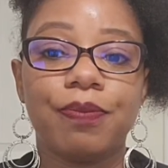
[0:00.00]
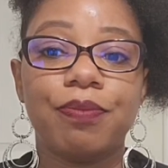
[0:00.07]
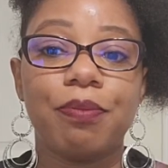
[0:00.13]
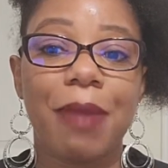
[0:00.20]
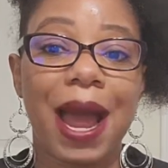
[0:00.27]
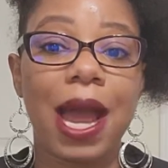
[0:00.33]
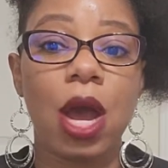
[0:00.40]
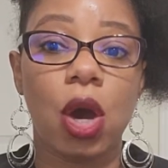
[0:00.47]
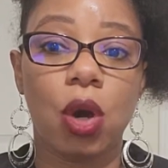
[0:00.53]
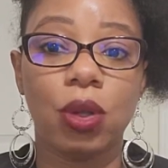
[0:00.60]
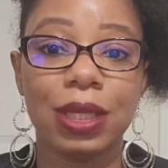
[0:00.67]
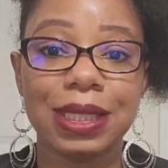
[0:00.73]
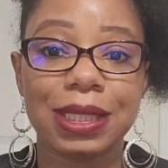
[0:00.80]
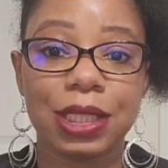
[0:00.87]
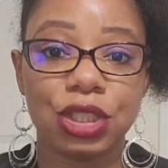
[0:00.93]
my
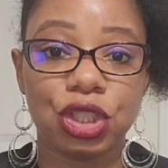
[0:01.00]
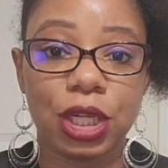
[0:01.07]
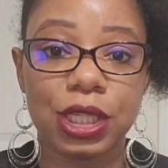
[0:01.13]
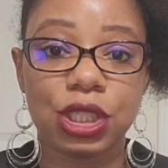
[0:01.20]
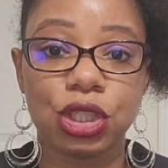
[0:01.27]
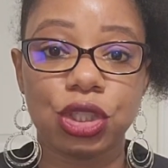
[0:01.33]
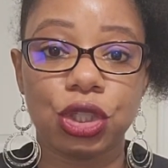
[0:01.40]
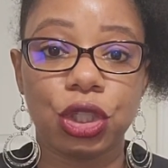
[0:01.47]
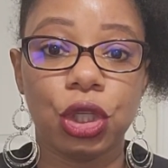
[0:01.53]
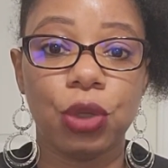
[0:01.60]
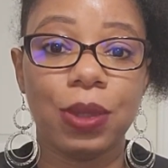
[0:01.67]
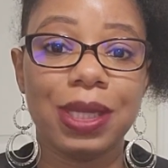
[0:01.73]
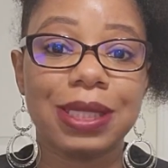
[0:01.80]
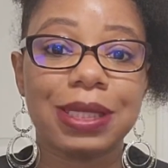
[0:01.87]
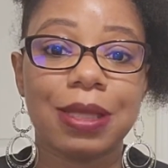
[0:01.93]
only suggestion to you
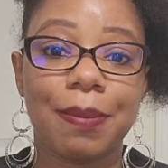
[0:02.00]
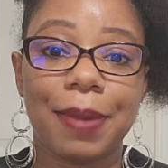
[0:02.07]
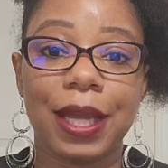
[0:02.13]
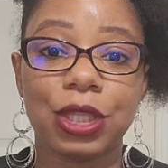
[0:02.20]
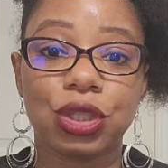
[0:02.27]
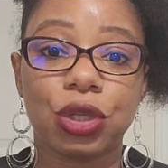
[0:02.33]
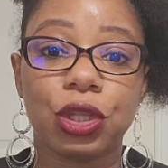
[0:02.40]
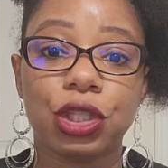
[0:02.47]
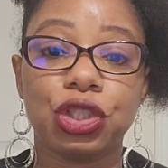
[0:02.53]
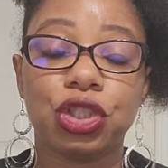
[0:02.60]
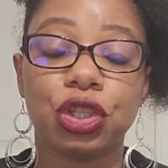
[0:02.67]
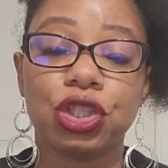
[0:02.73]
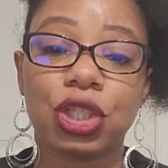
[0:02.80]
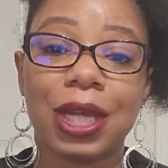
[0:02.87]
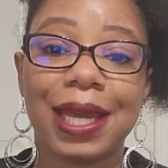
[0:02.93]
is to make sure that
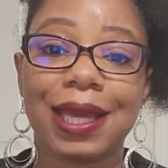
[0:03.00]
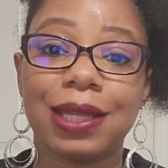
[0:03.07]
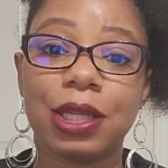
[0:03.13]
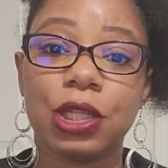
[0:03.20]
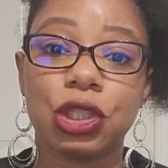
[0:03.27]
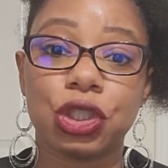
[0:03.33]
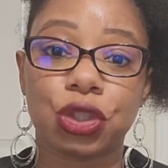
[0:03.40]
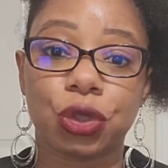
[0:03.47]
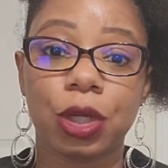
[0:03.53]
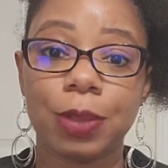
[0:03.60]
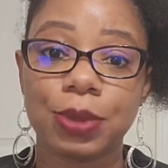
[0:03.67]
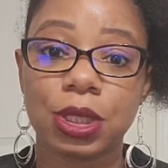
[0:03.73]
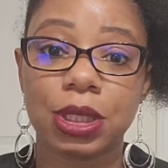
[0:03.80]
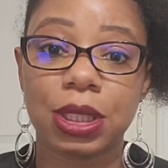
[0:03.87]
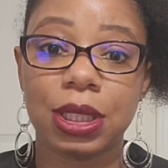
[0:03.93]
you're checking the
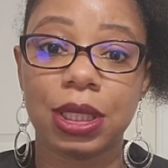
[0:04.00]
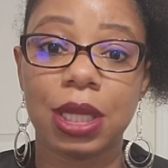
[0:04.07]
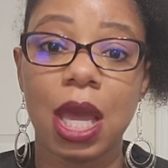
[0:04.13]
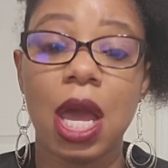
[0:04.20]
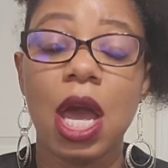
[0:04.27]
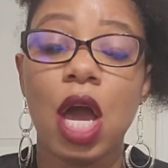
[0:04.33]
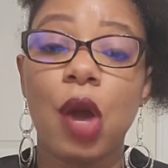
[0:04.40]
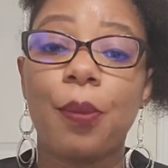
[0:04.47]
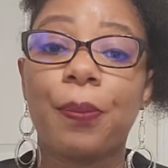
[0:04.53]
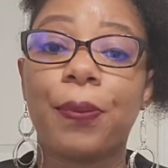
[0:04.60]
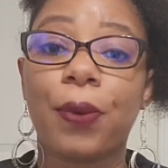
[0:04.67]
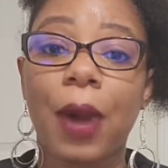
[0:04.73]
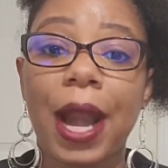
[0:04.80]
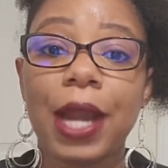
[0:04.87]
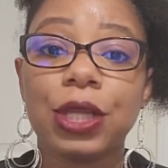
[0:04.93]
description
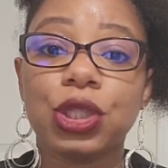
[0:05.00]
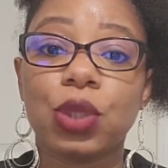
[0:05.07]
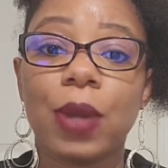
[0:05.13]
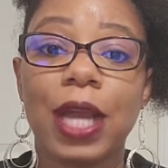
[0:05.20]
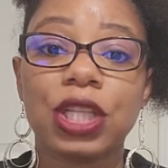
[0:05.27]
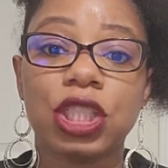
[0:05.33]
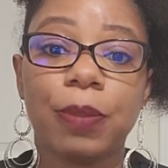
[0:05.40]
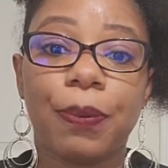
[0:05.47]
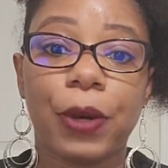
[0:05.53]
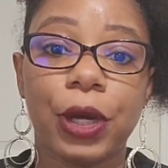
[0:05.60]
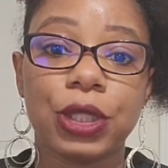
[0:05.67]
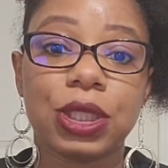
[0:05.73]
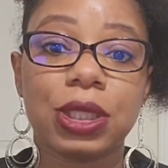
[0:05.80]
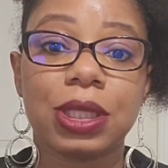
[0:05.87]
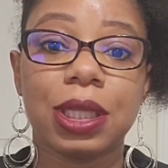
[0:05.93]
prior to actually
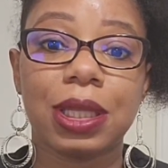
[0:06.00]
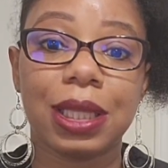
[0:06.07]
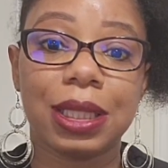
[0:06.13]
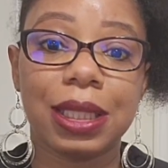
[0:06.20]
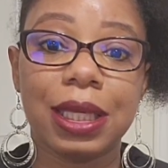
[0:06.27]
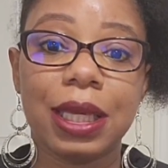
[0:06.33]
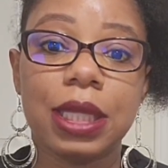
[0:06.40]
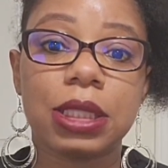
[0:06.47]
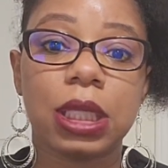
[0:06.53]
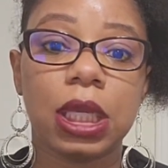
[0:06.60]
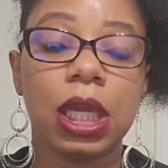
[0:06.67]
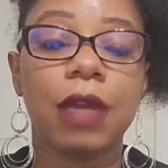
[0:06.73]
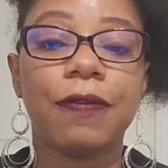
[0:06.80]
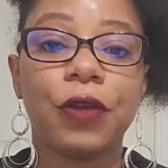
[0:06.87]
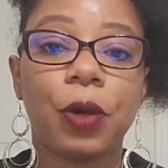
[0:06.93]
purchasing the Liz
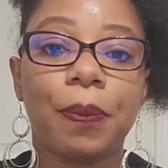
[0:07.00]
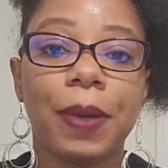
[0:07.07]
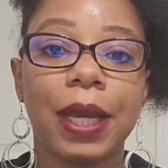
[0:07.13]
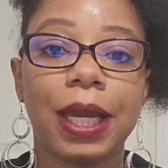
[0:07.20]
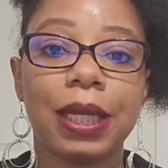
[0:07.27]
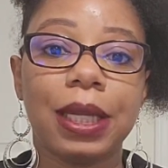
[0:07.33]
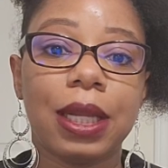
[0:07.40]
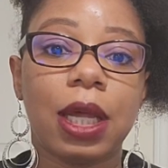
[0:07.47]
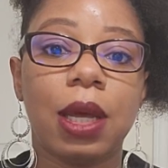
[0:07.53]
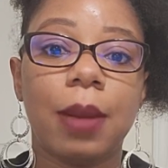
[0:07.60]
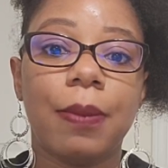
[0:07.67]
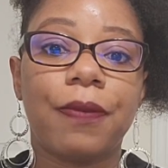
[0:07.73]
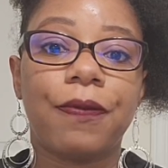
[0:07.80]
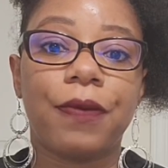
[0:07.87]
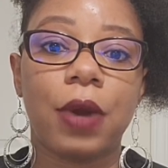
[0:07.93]
if you're picking it
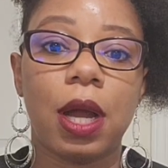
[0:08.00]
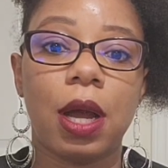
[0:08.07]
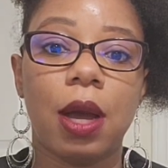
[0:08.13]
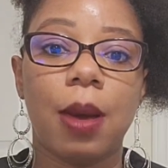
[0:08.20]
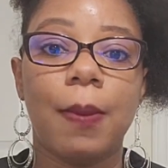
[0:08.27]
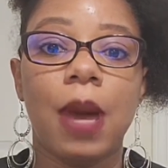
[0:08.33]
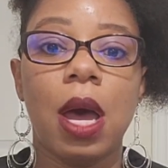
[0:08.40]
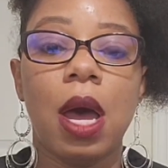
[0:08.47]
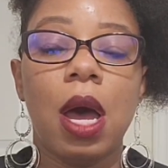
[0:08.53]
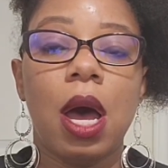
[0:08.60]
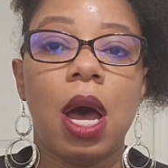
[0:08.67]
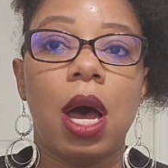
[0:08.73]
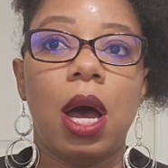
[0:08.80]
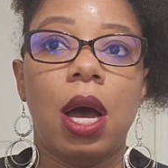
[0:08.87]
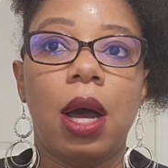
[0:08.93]
up from
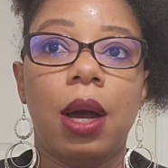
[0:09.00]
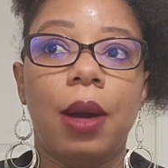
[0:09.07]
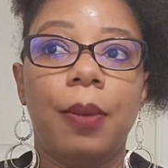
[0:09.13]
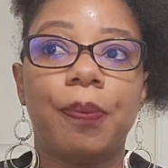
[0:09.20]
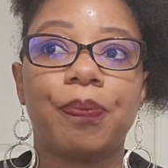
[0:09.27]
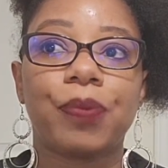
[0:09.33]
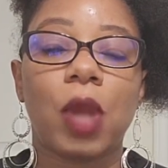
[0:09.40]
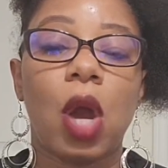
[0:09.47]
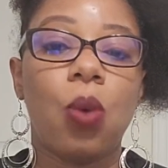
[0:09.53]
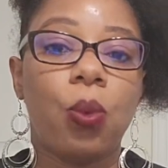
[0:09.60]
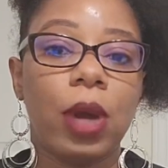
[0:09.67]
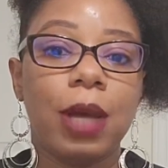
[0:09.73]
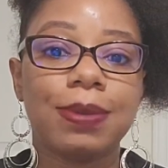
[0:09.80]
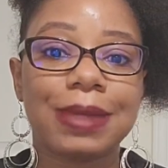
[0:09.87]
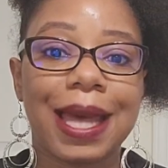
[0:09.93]
um, a
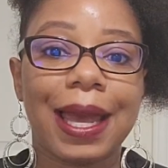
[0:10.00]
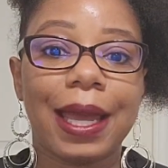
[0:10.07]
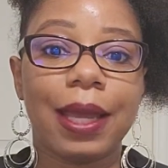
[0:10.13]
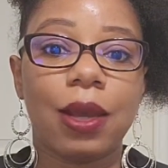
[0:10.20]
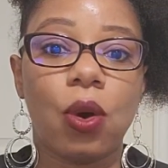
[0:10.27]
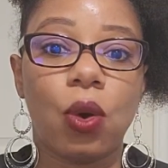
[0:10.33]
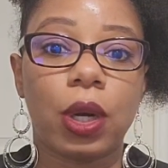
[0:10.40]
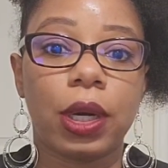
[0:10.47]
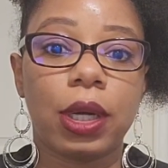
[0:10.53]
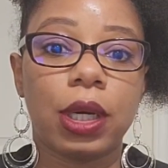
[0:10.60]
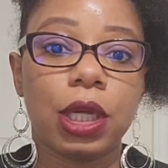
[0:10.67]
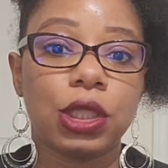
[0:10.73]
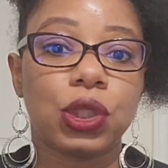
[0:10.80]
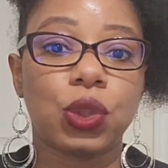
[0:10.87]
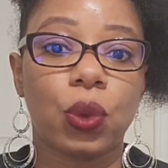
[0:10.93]
website or
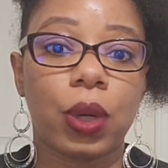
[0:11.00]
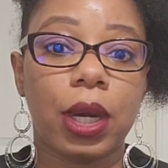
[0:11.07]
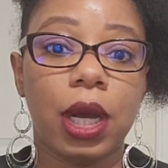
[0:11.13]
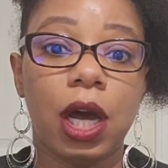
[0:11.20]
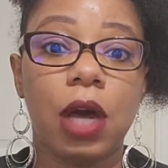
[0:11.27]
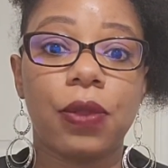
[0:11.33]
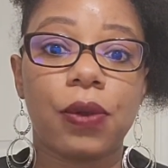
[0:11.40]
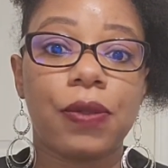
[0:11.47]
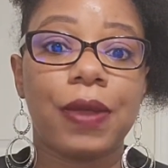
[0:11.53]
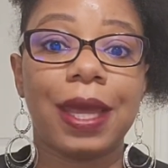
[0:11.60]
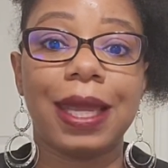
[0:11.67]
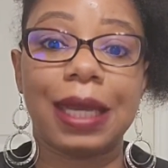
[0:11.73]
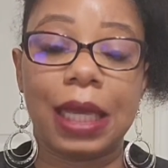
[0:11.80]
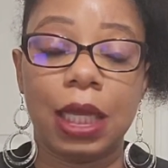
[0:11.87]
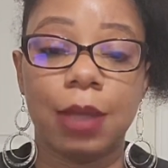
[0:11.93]
a store other
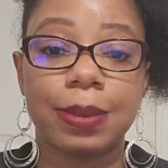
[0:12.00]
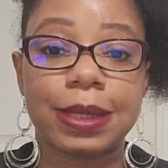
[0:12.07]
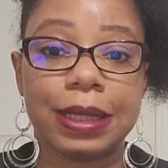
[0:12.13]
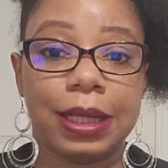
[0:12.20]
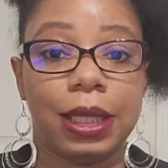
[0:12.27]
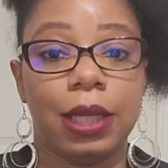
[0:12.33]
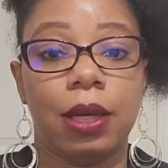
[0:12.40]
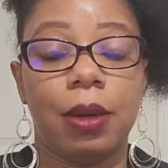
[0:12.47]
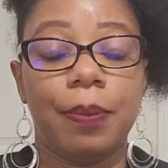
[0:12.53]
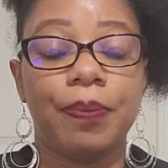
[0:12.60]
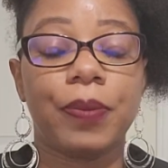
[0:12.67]
than MCM